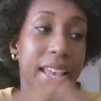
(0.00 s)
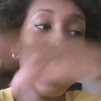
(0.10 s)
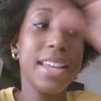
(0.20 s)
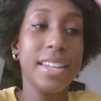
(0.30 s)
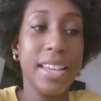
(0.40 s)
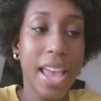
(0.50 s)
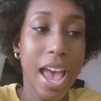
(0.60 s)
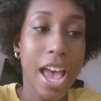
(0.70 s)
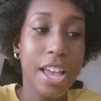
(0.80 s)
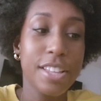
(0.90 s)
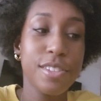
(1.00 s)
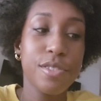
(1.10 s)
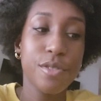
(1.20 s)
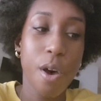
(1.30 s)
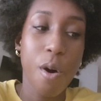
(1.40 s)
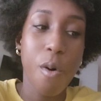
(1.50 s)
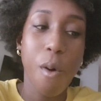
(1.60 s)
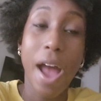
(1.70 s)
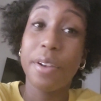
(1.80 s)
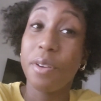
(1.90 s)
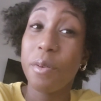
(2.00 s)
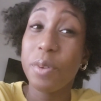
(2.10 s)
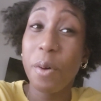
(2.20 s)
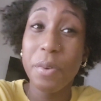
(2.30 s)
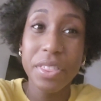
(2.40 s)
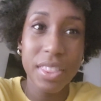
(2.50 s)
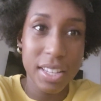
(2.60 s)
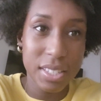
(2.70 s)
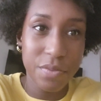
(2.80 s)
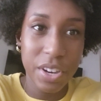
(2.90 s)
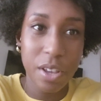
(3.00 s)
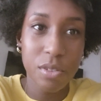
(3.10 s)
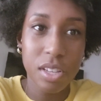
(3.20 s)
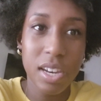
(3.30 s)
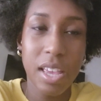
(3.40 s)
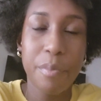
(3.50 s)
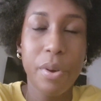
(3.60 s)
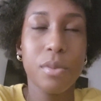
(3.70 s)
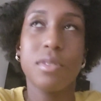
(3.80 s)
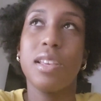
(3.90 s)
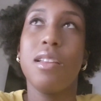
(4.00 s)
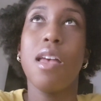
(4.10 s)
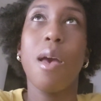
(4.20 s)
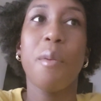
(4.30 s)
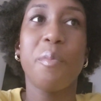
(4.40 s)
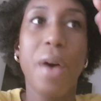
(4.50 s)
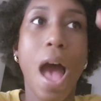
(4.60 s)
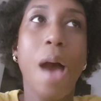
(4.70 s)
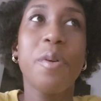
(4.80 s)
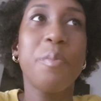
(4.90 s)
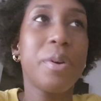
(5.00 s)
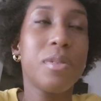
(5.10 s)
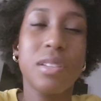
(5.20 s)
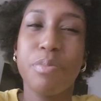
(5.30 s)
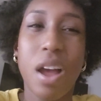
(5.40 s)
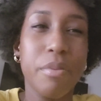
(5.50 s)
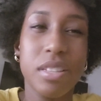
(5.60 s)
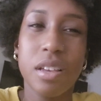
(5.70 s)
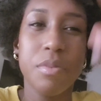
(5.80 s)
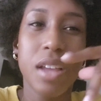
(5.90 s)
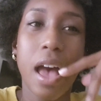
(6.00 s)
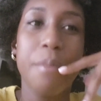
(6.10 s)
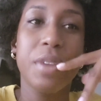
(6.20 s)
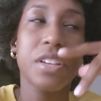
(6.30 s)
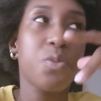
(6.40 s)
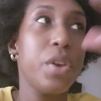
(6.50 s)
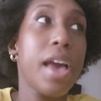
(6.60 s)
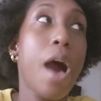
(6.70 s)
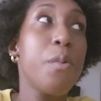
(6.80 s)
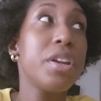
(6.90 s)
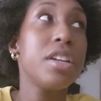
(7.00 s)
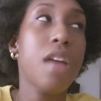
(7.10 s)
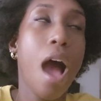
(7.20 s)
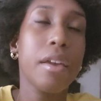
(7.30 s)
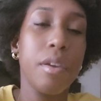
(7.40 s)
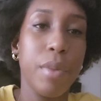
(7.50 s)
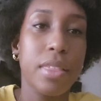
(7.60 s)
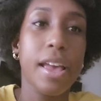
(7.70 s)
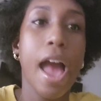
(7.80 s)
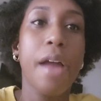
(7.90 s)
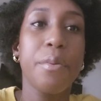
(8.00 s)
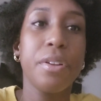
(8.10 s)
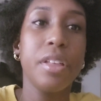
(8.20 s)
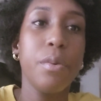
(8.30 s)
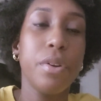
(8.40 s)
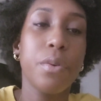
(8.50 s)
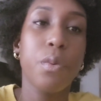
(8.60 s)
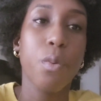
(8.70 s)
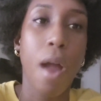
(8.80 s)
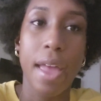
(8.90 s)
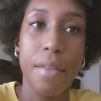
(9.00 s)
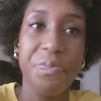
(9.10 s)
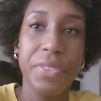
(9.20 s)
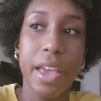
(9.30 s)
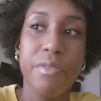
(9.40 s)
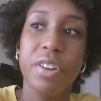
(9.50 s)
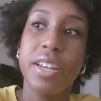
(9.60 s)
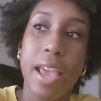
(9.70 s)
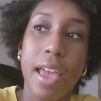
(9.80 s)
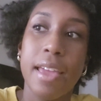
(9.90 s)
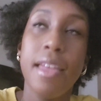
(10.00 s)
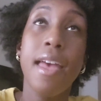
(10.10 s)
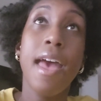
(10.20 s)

and yeah, so I don't know when this video is going to get posted, but I will post it probably sometime next week. I want to document, like I really want to write every day.